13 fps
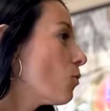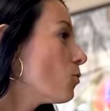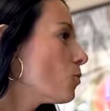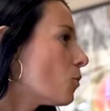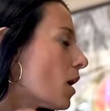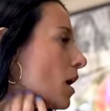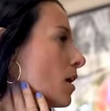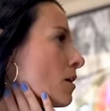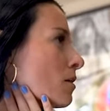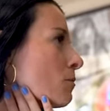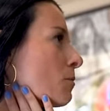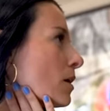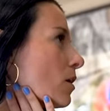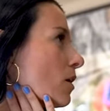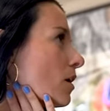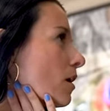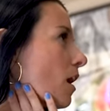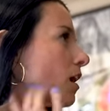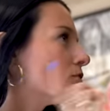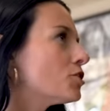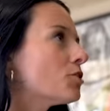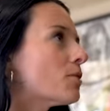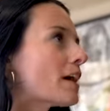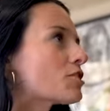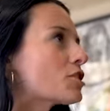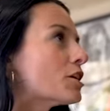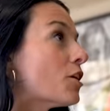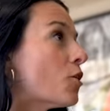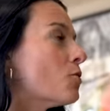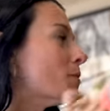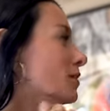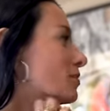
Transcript: Ooh, I'll do actually oat